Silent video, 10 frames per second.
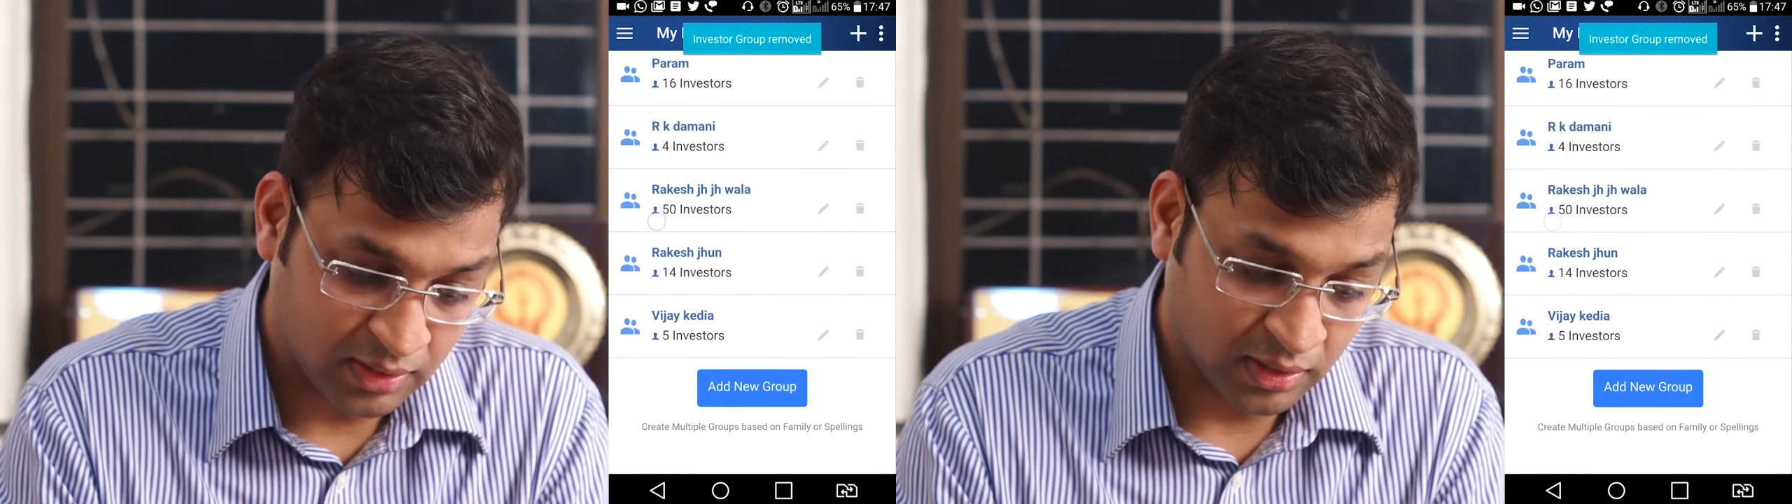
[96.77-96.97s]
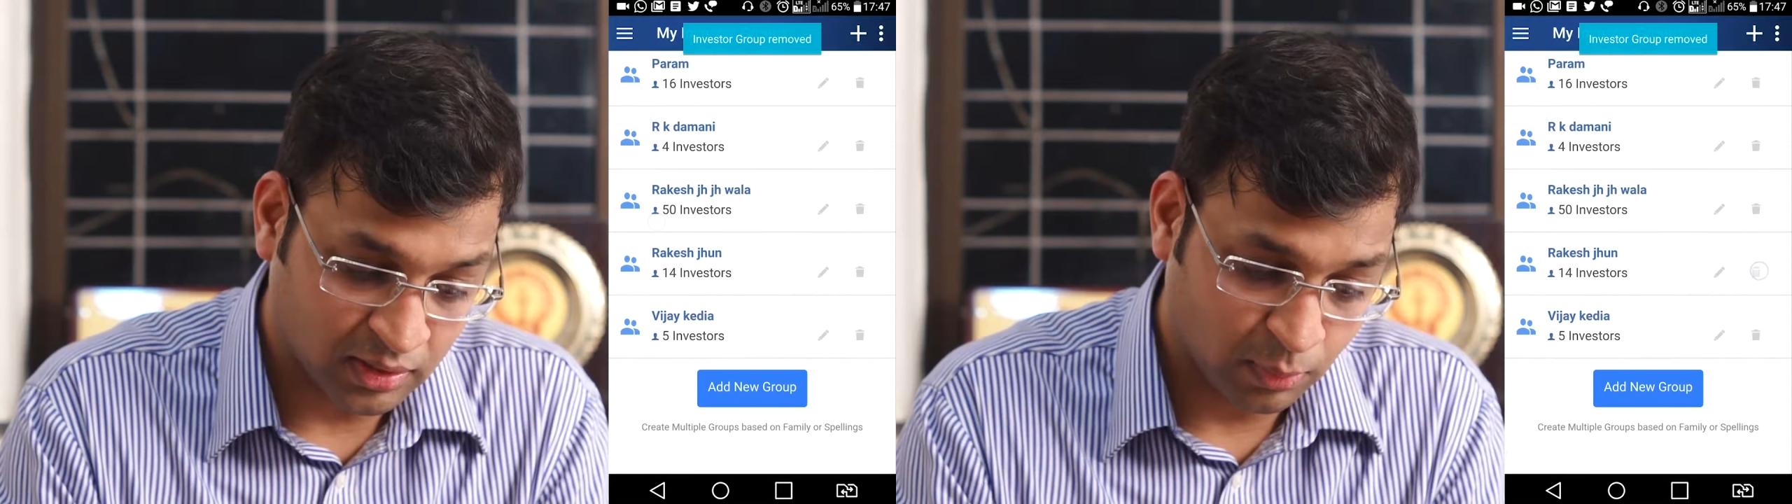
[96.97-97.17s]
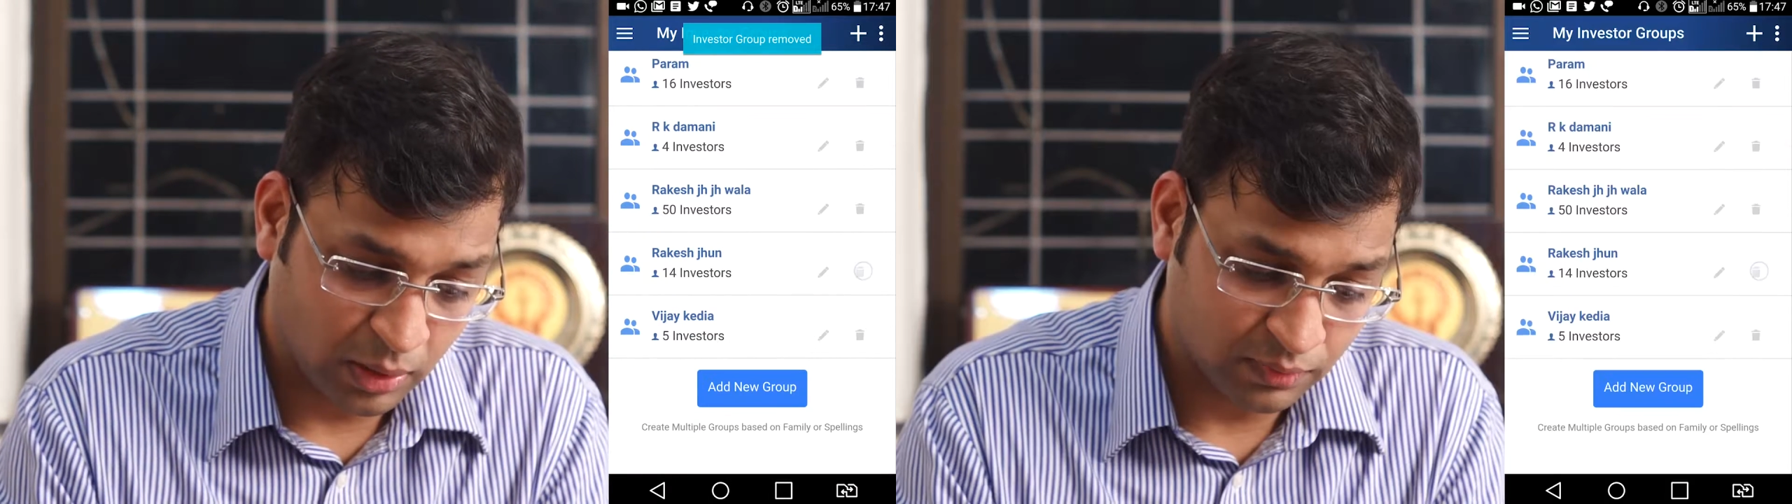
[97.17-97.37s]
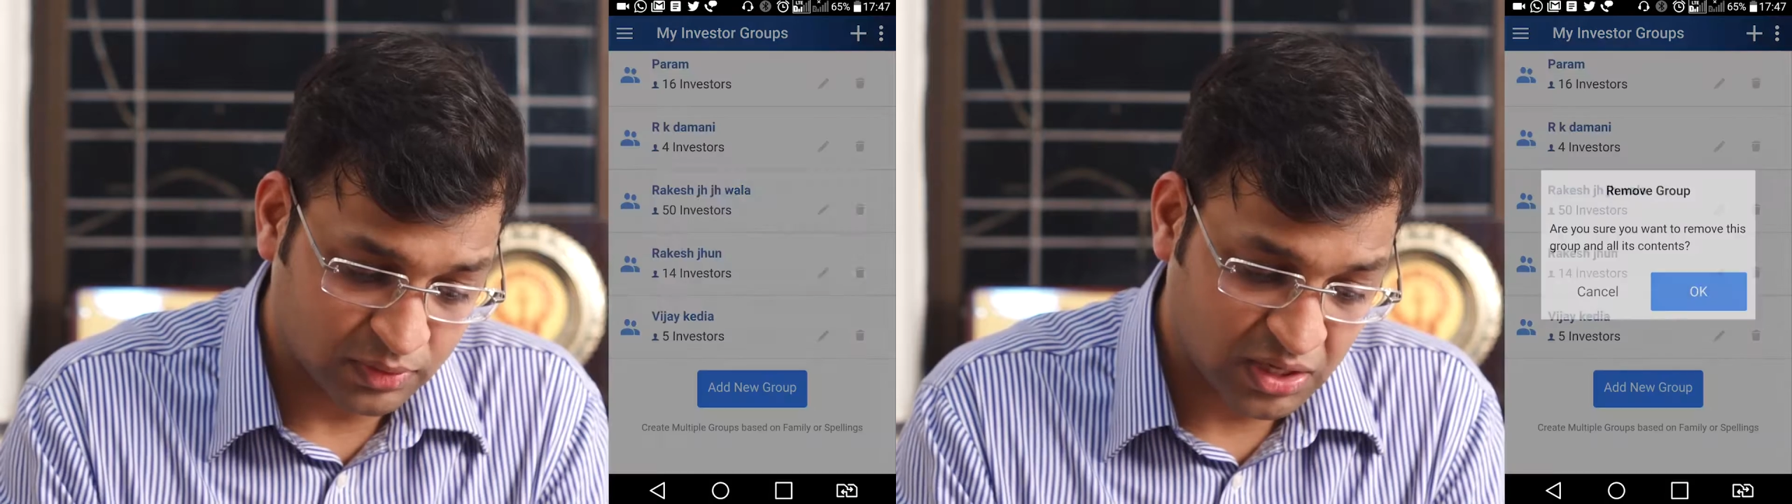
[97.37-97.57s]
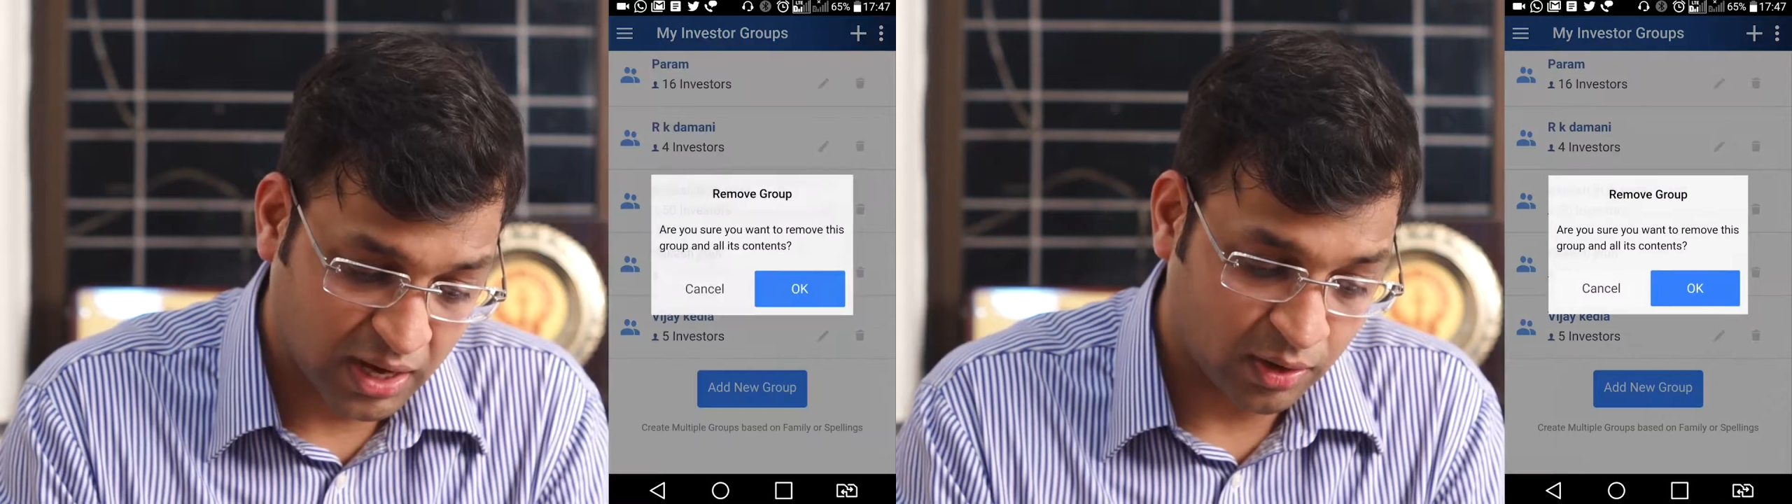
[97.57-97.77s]
the other one
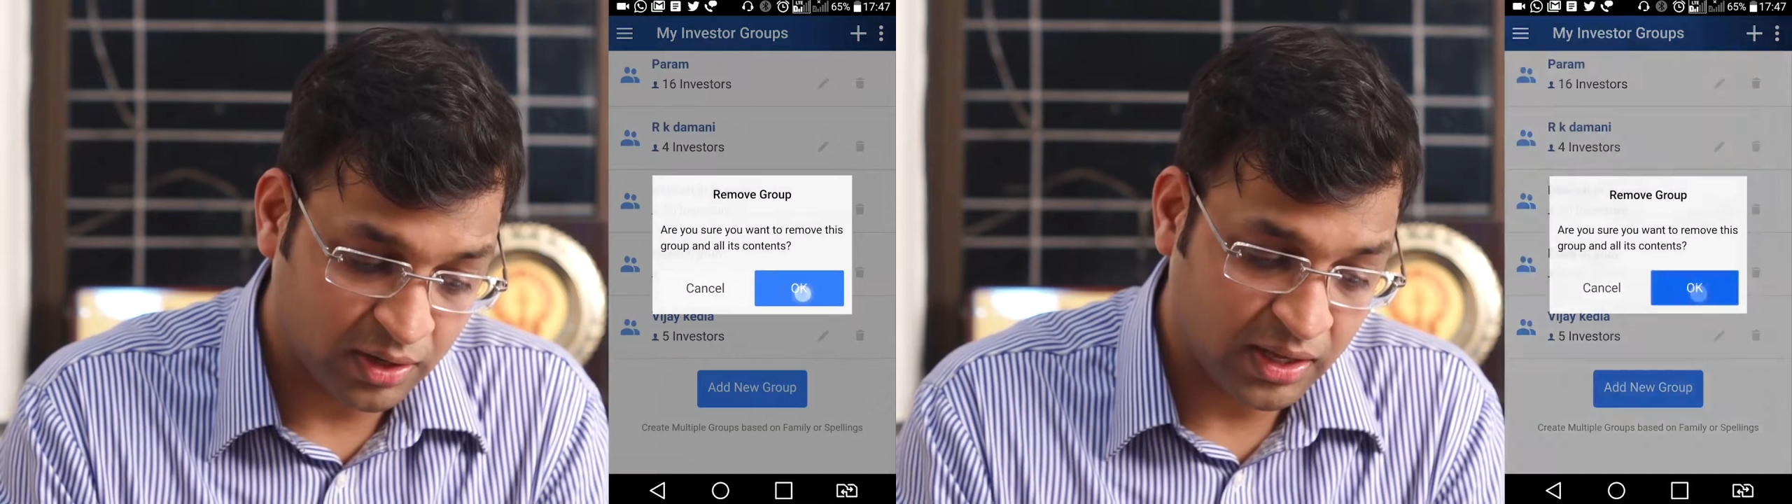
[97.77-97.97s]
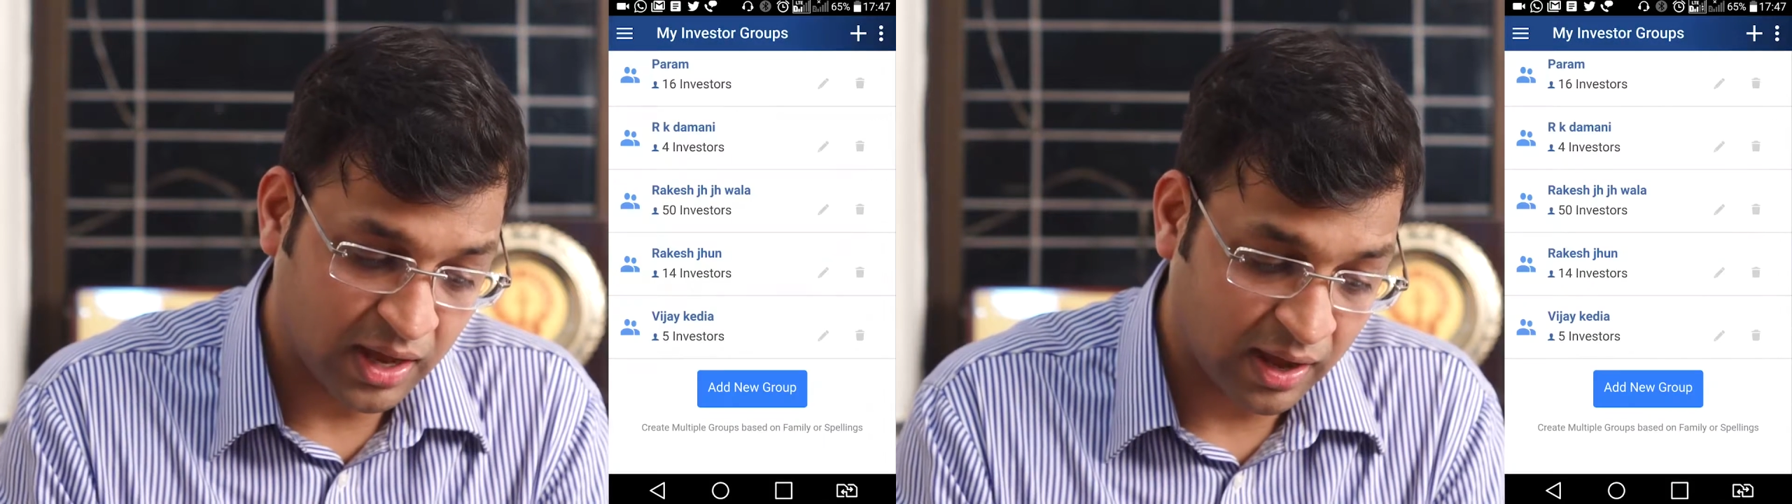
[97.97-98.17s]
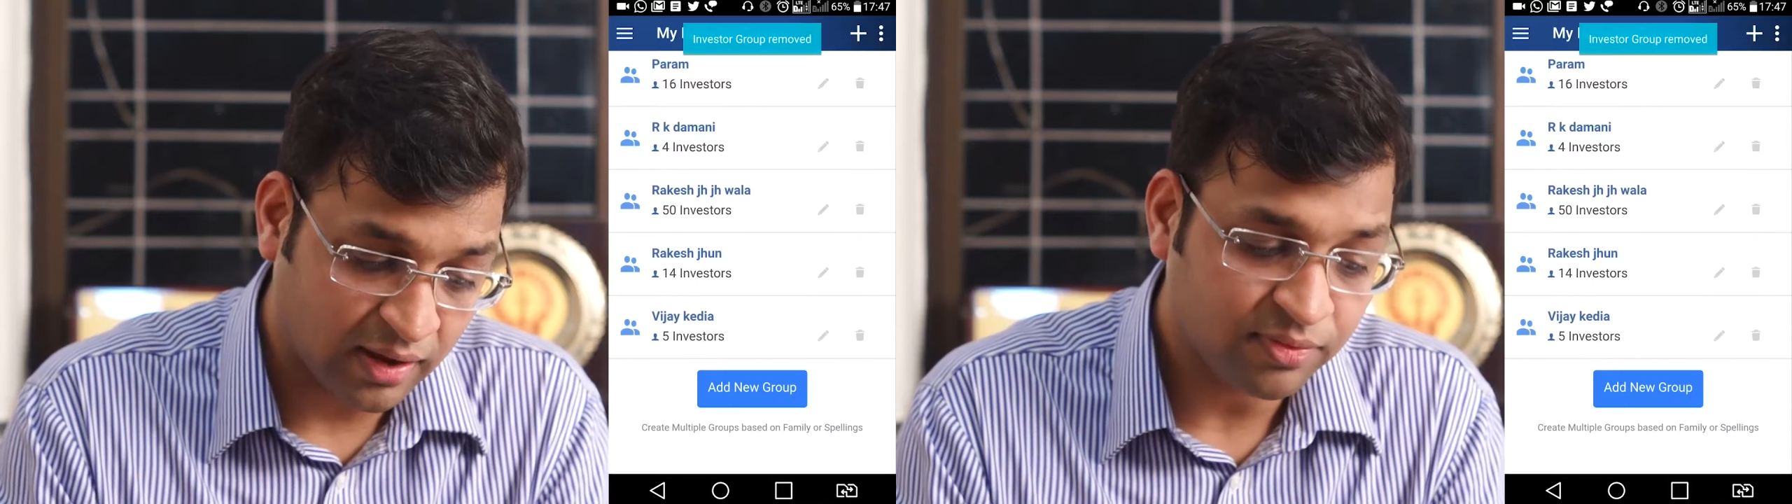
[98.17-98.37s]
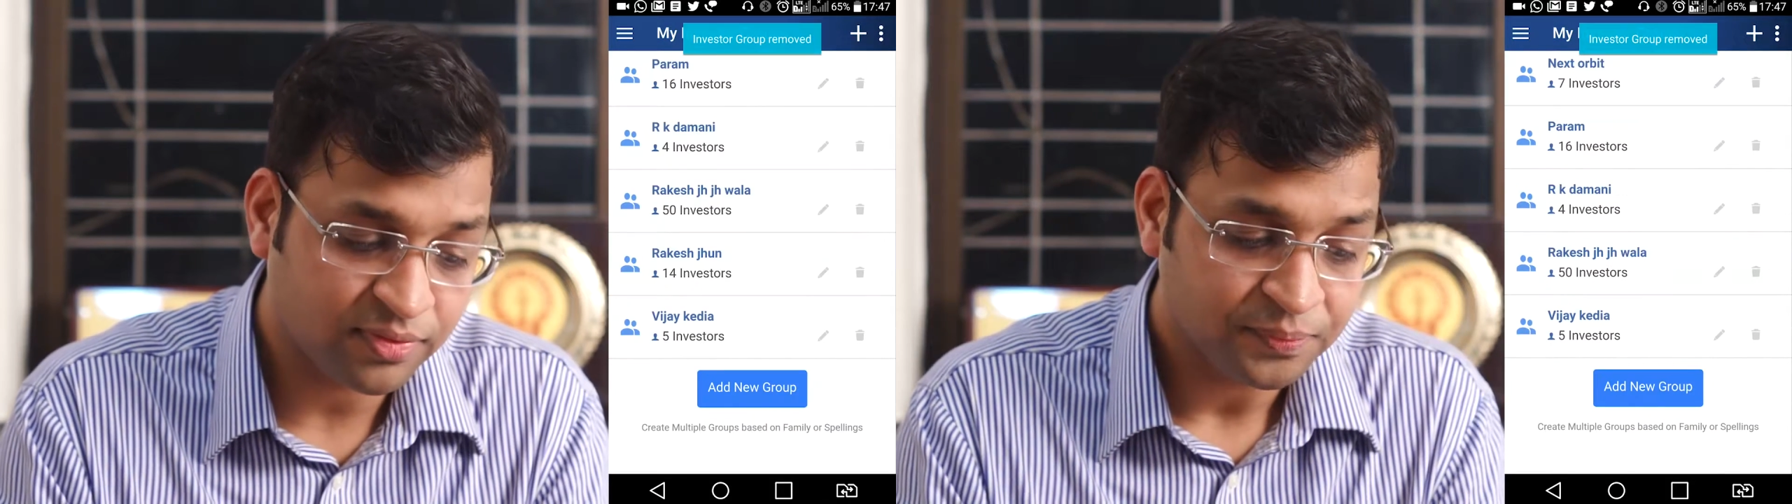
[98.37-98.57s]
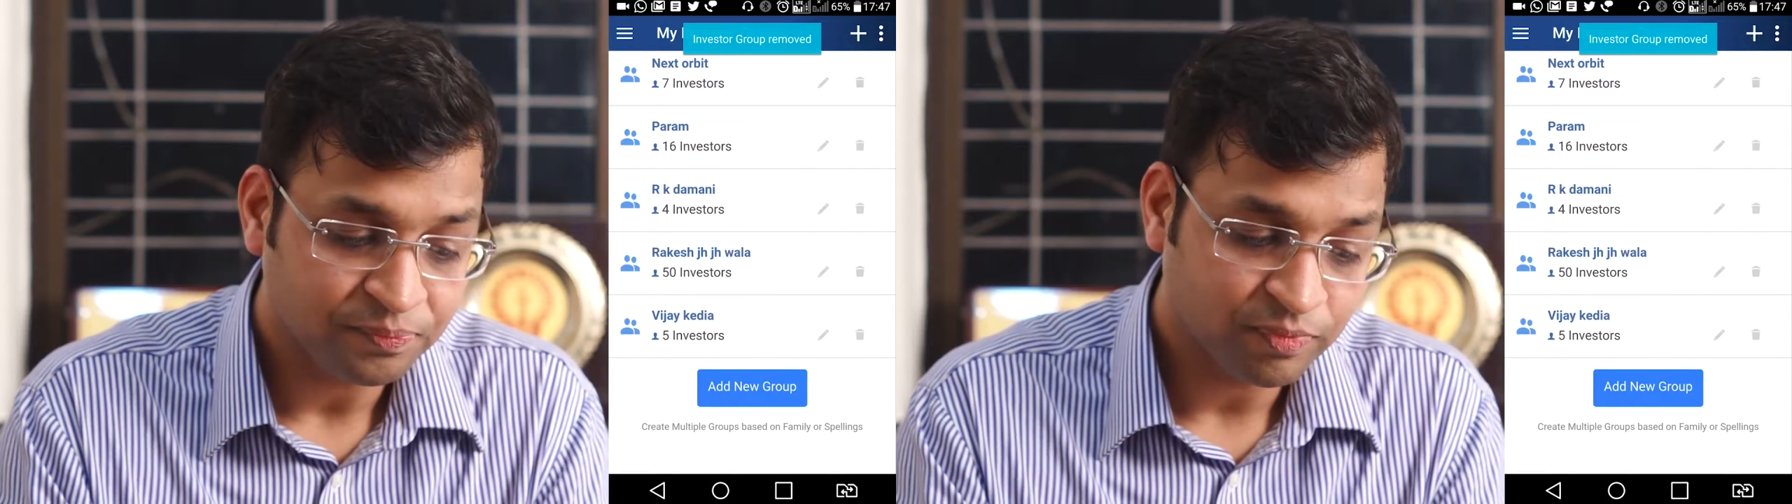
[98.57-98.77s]
which I already
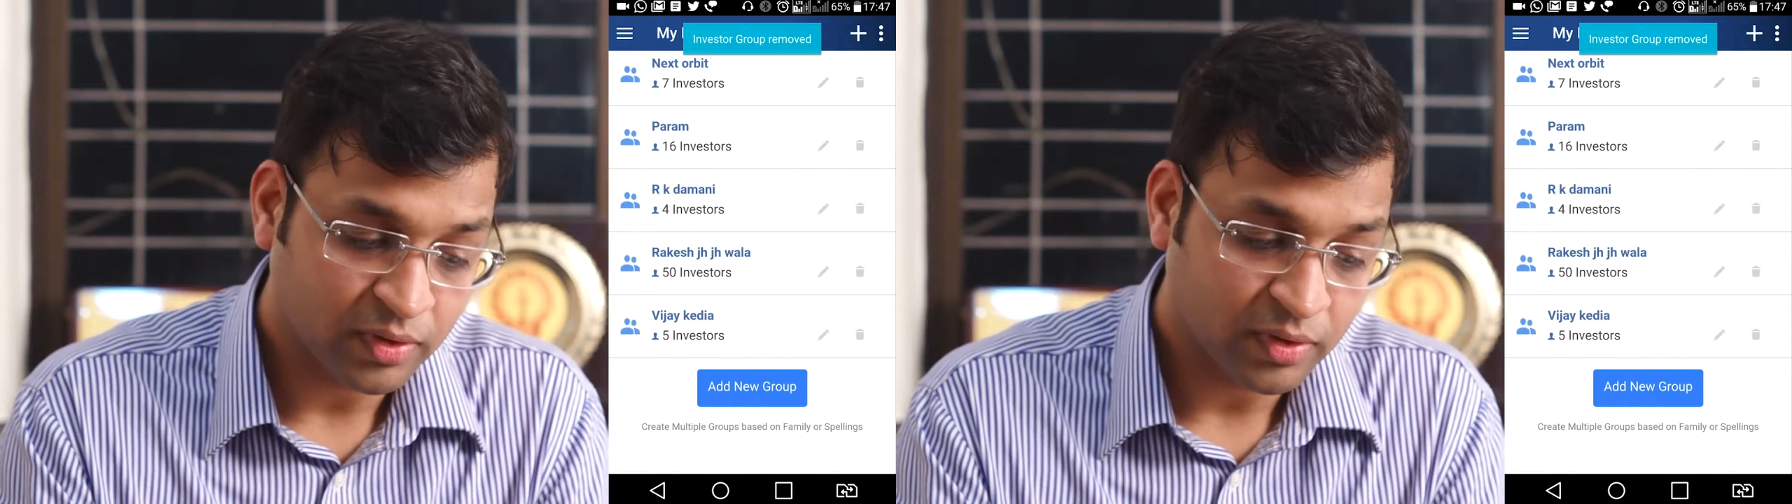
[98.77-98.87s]
have.